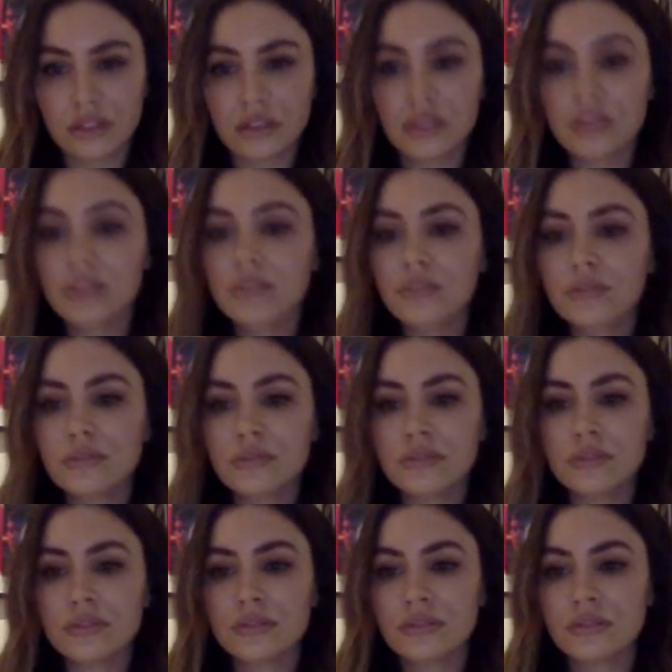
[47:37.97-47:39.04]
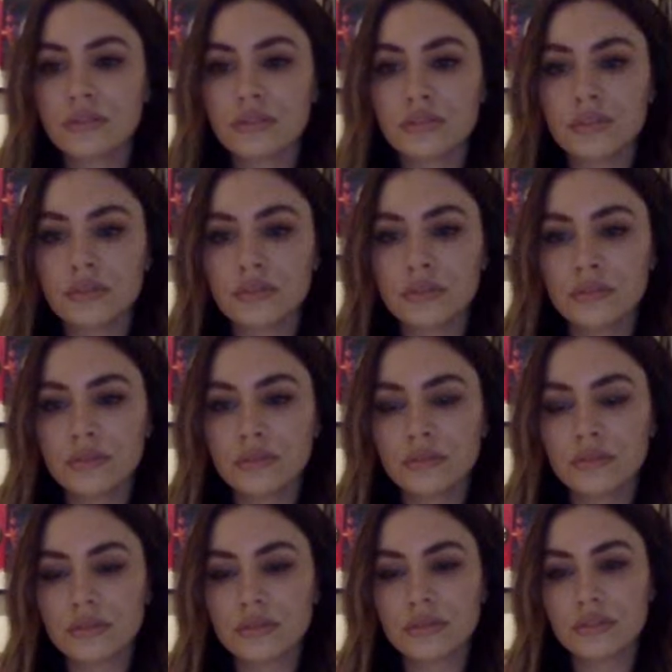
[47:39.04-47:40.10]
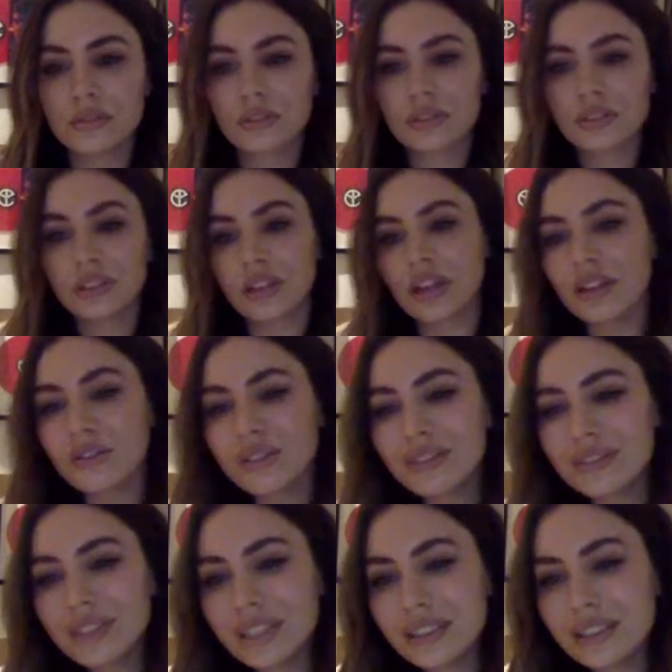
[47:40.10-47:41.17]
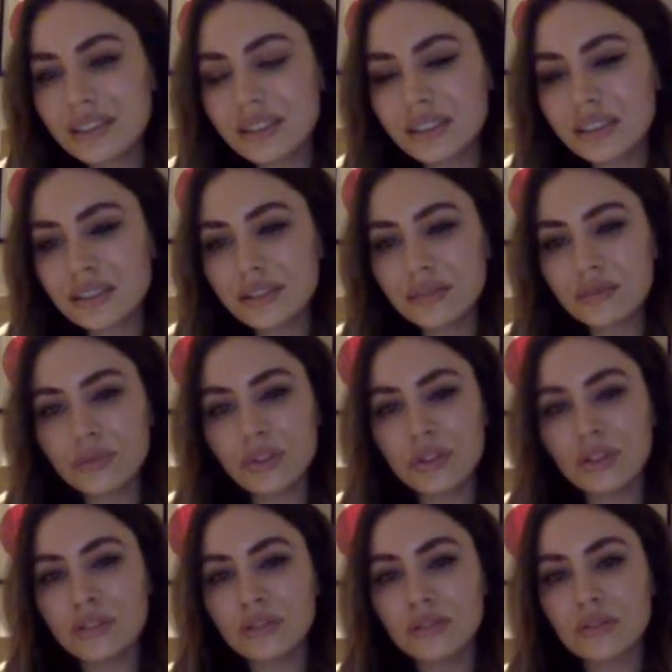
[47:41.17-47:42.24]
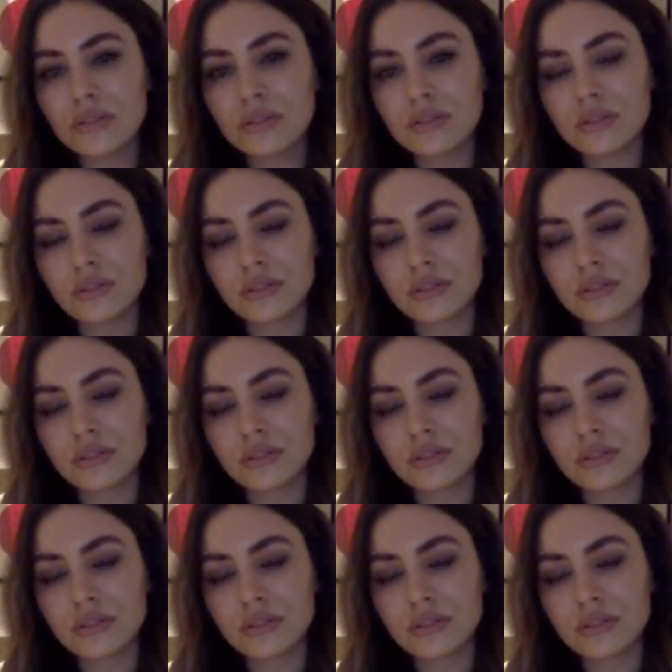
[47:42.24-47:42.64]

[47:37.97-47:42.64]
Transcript: Never wanna know. Yeah, I don't wanna wait until tomorrow.